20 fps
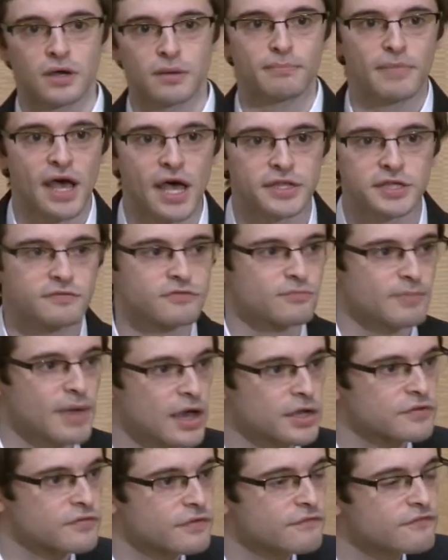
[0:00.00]
a massive
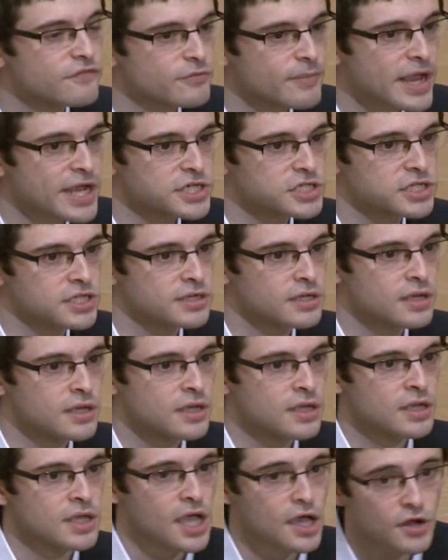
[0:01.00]
amount of information,
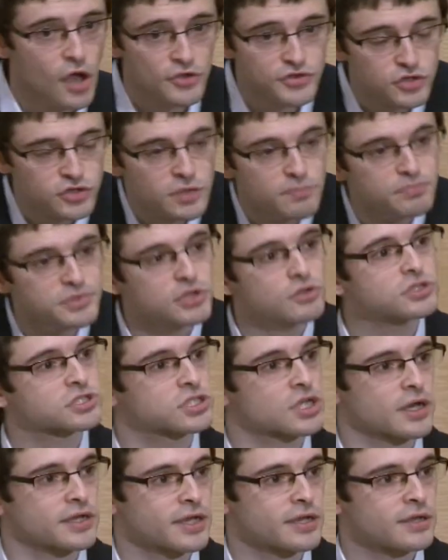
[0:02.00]
it also computes
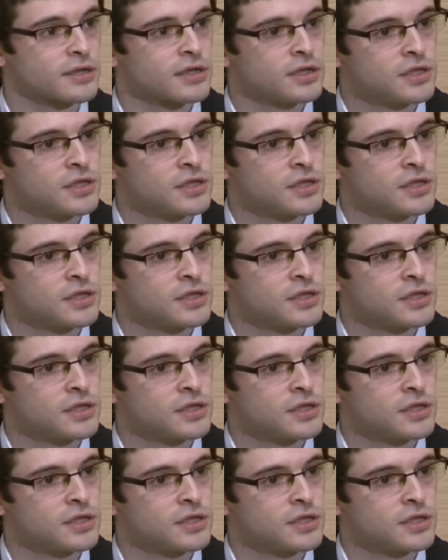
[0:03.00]
on it